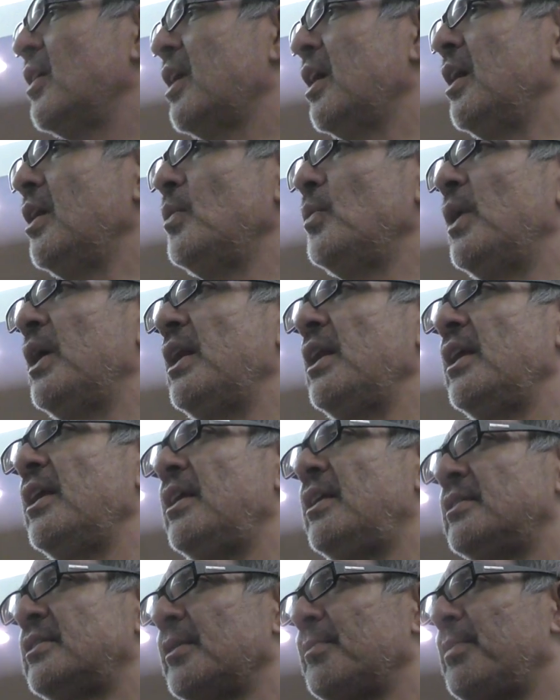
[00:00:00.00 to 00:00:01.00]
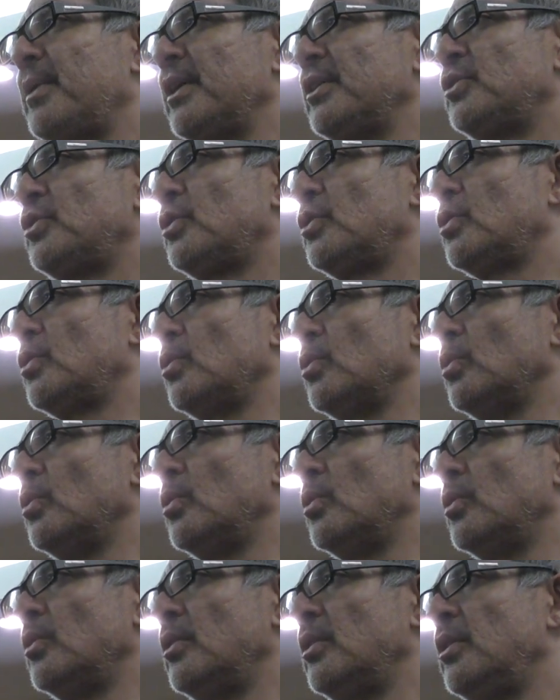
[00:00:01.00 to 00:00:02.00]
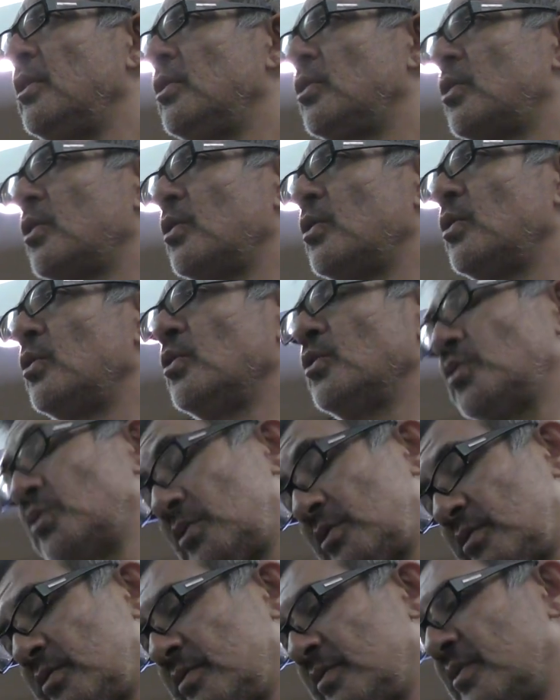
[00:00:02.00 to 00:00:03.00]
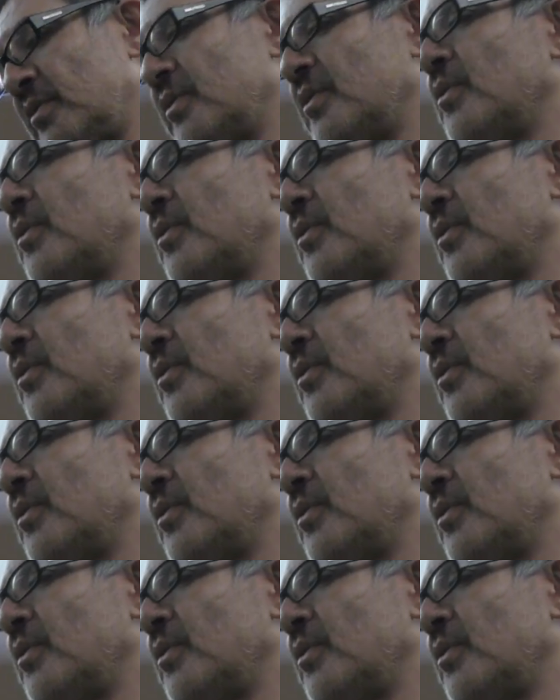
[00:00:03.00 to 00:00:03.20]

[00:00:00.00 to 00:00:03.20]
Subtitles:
Okay, well, it is a pleasure to introduce